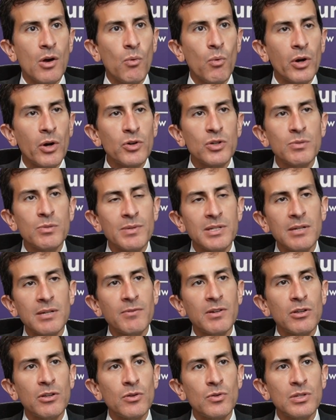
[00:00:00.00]
what are
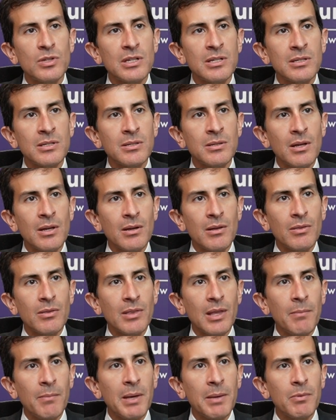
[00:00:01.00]
specific uses
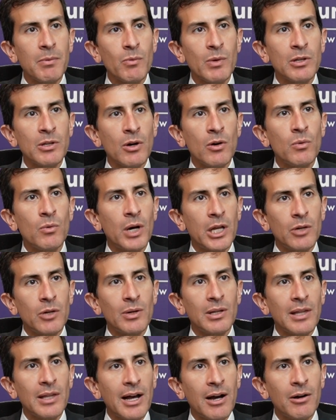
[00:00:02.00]
that maybe we don't want to
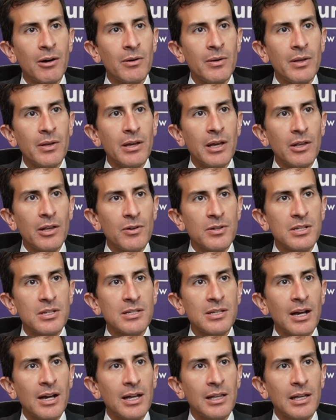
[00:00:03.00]
allow in our
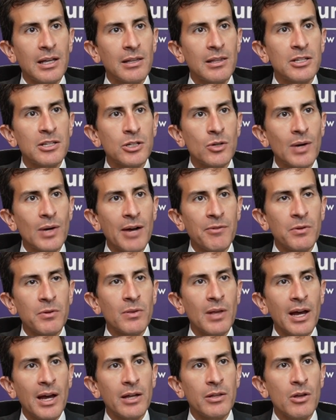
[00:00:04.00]
society? And let's go after
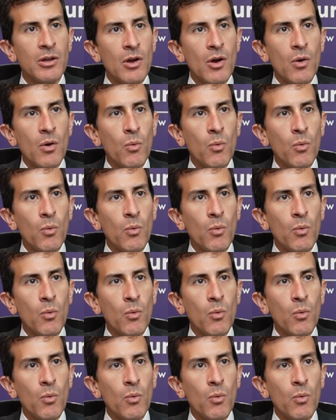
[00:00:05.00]
that.